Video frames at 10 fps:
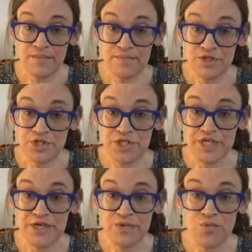
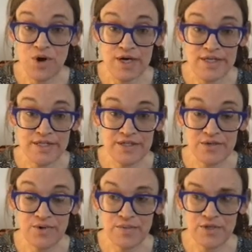She was
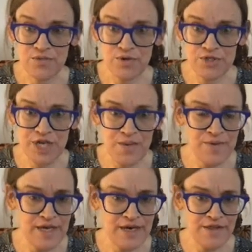women's world
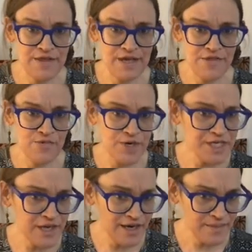champion, I think, 3
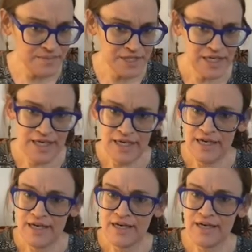times.
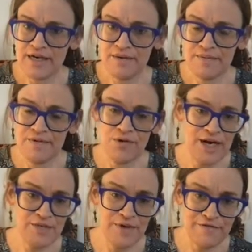
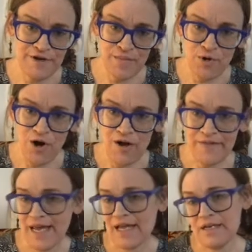Correct me if I'm wrong
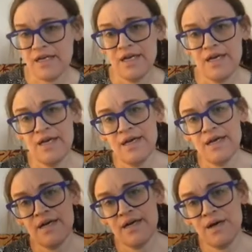on that.
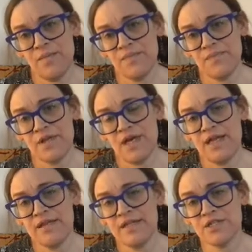
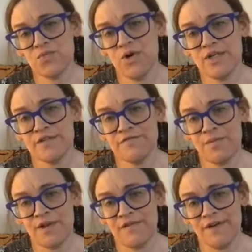And this was
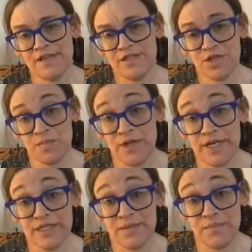from an event that took
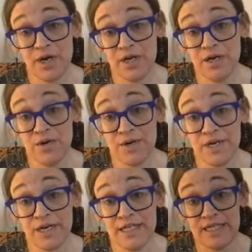place in Monaco in
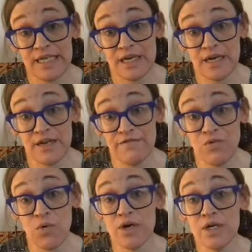
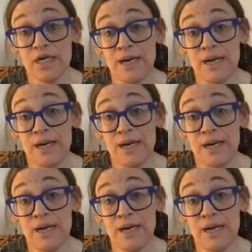1994.